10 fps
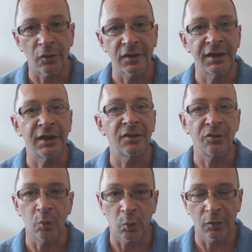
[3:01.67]
working
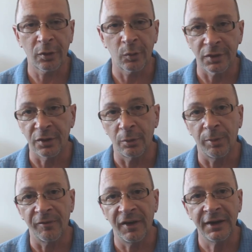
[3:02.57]
as you work with your
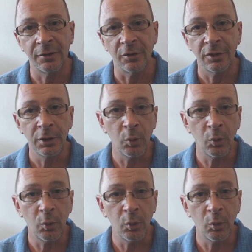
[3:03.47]
provider.